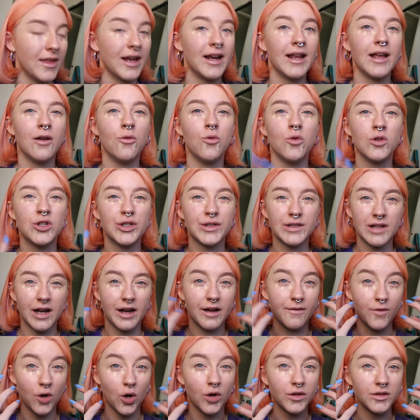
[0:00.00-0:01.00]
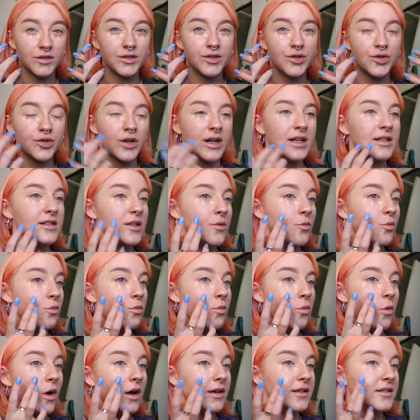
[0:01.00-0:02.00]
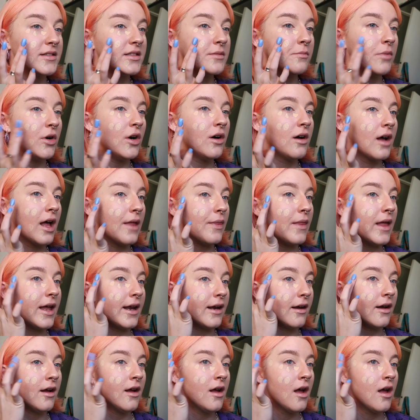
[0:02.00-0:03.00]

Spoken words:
then it all just kind of concentrates in one spot, and then